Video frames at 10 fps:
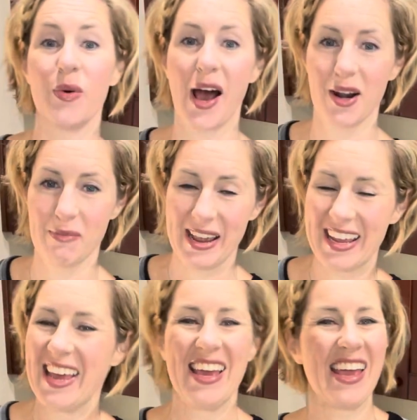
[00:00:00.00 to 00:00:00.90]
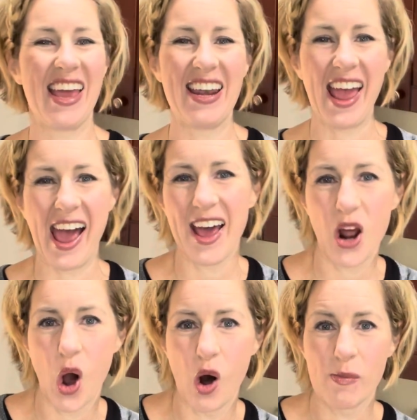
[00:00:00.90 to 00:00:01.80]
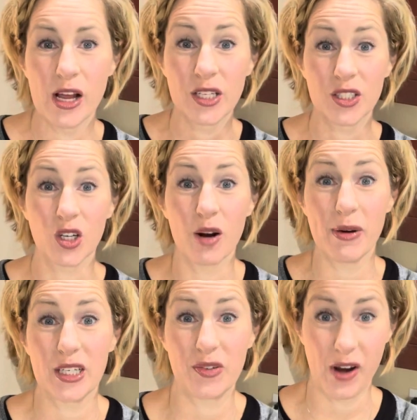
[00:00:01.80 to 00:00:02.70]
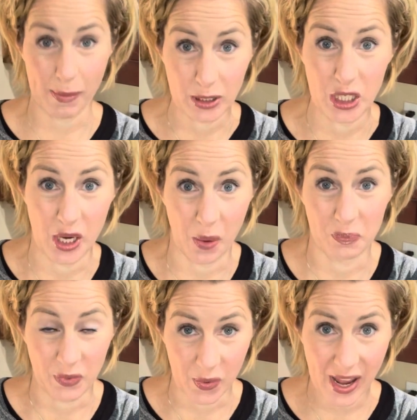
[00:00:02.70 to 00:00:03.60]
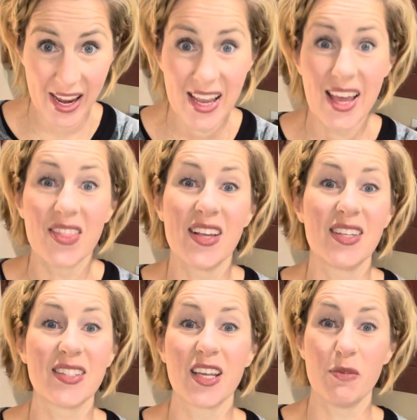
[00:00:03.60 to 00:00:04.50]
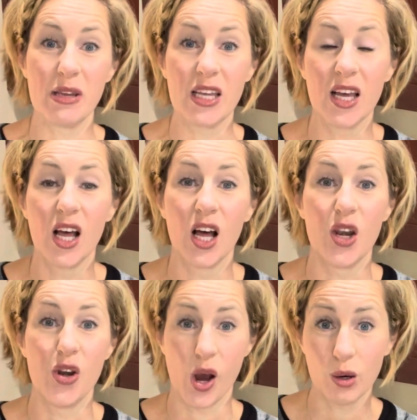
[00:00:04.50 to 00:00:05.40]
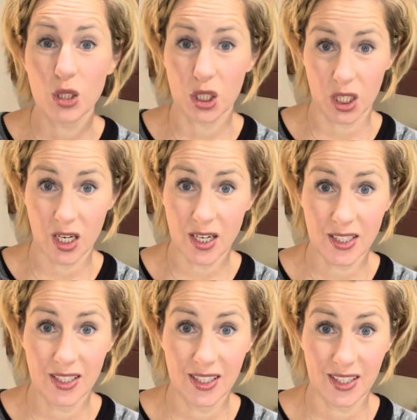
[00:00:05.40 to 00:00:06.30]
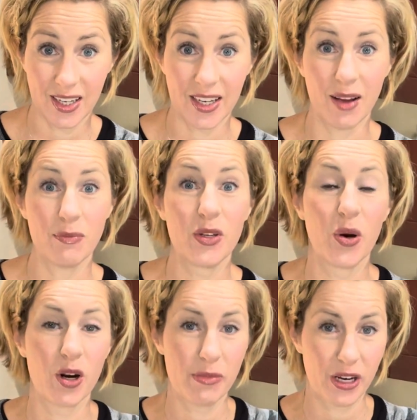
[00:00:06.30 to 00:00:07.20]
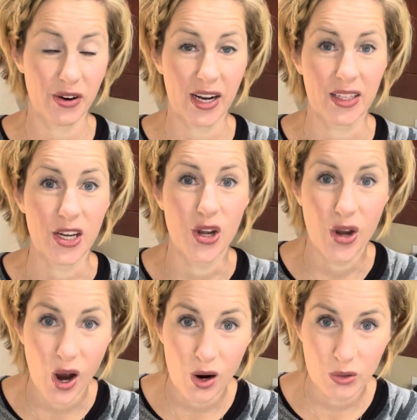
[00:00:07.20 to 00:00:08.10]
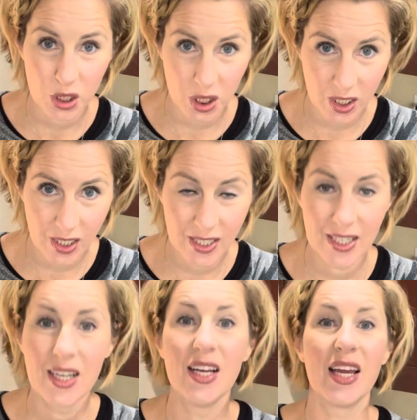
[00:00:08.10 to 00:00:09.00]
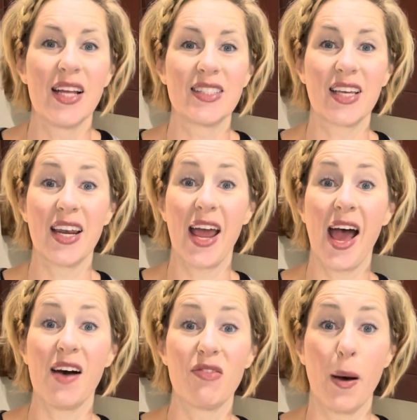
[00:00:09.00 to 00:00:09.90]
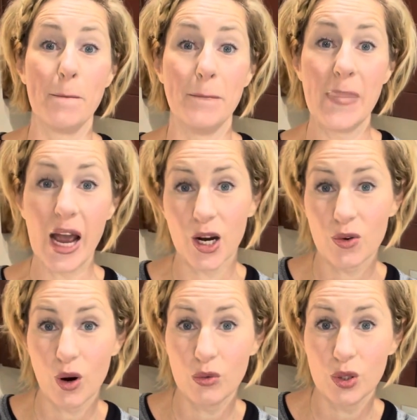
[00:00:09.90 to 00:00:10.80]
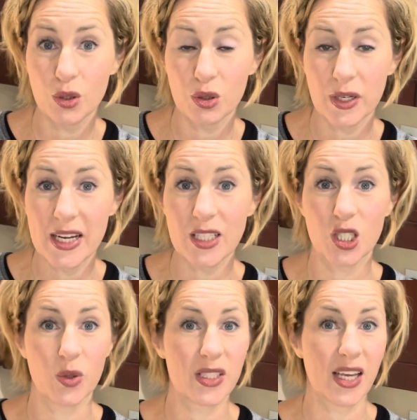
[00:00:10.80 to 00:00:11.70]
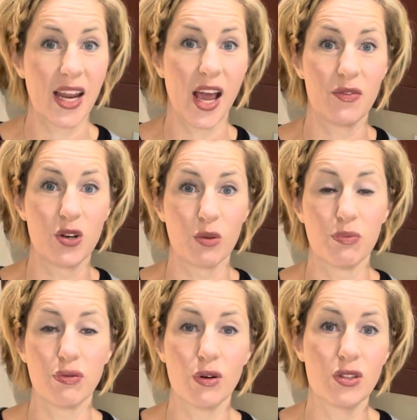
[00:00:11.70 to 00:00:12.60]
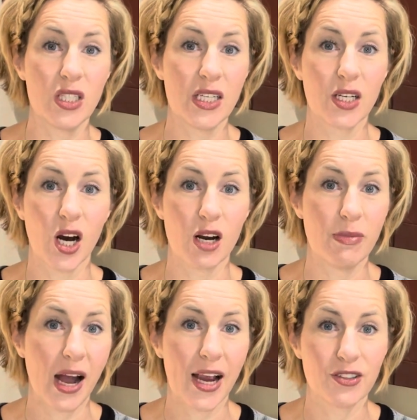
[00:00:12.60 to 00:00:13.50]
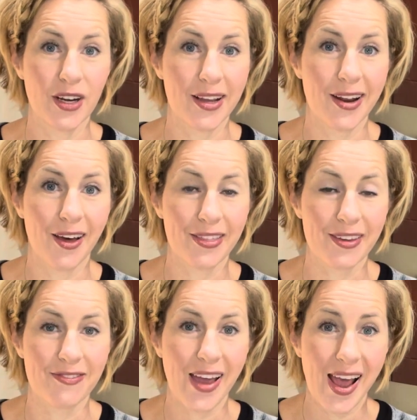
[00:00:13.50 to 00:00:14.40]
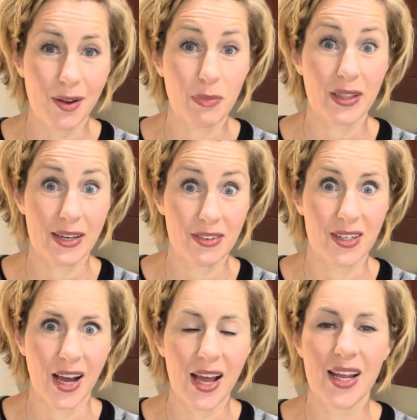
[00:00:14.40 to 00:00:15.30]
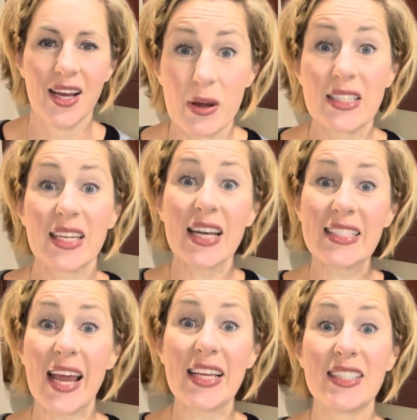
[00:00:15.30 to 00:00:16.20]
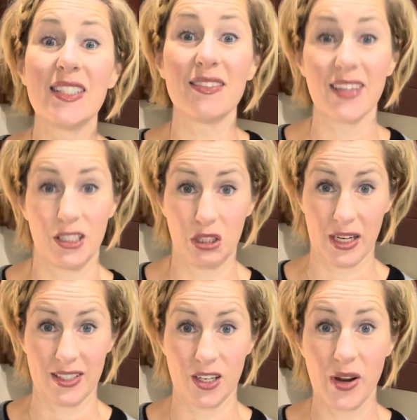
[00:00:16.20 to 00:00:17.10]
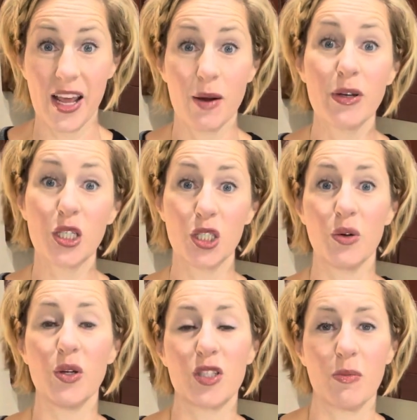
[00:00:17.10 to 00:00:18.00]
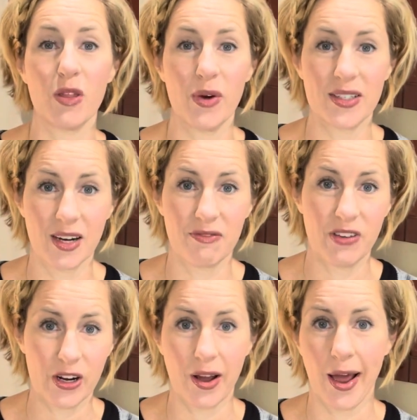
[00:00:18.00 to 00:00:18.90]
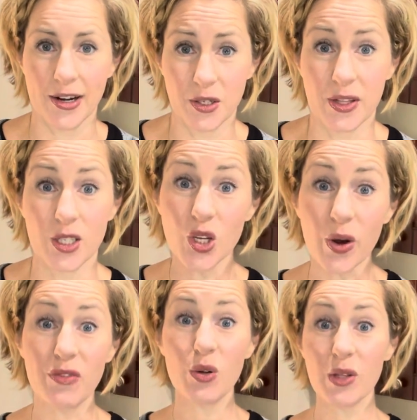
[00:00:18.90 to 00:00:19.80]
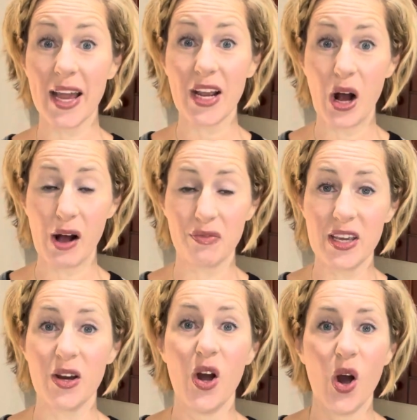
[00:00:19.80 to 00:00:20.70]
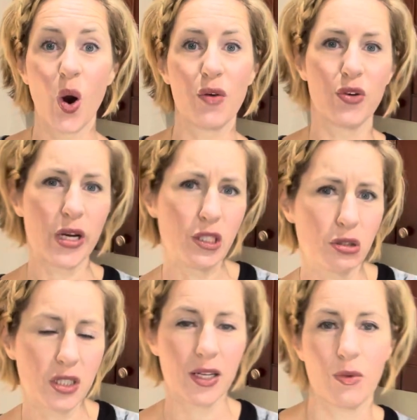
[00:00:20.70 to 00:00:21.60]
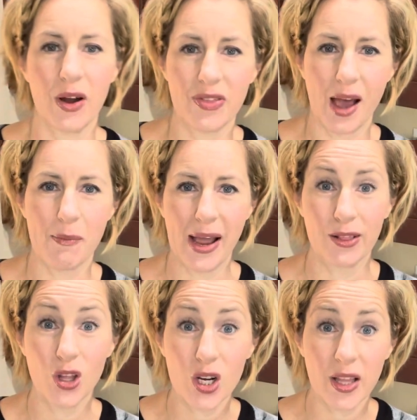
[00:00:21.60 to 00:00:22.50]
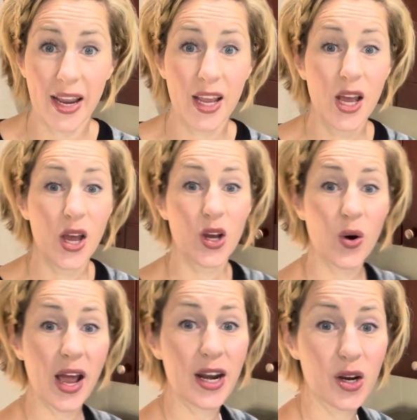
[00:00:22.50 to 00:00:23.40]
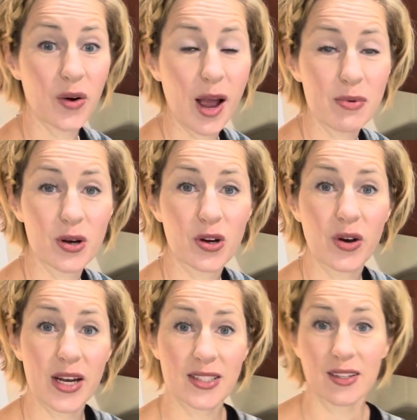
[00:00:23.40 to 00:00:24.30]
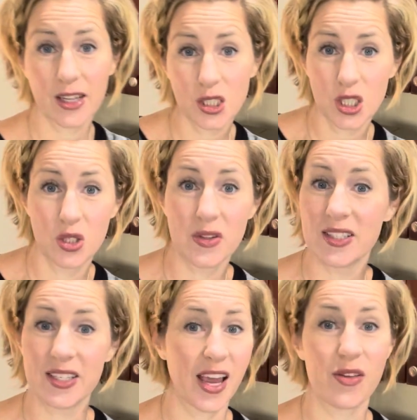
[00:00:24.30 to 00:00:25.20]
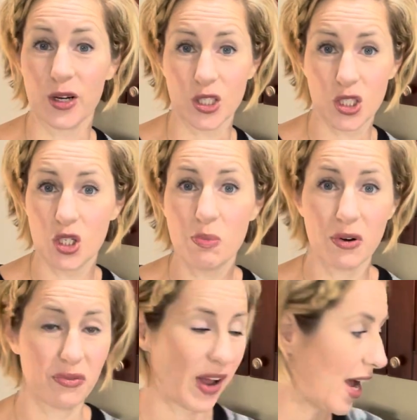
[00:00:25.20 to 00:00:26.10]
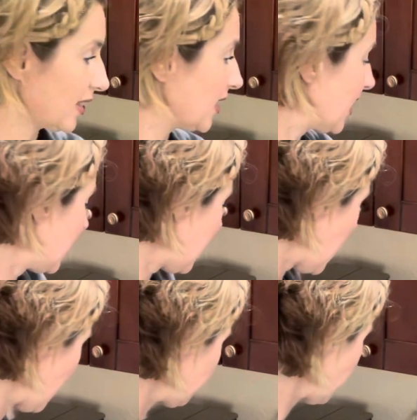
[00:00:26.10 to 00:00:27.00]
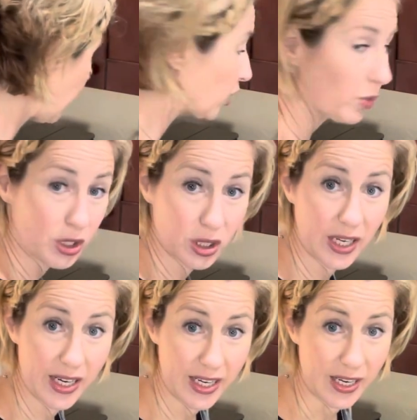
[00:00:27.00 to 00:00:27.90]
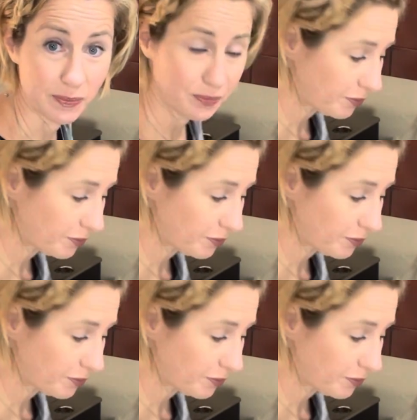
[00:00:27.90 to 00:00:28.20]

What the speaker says: how to make an at-home Starbucks Frappuccino, okay? This is gonna be no sugar. Yep, you heard me correctly, no sugar. It's gonna have the macronutrients, so it's gonna have your protein, carbohydrate, and healthy fat, believe it or not. It's gonna taste delicious, okay? And I'm gonna show you some of the ways that I figured out how to do this. So if you like coffee, or if you're interested in what that might look like, go ahead and grab your ingredients and let's just do this together. It's super fast. So here's what you're gonna need.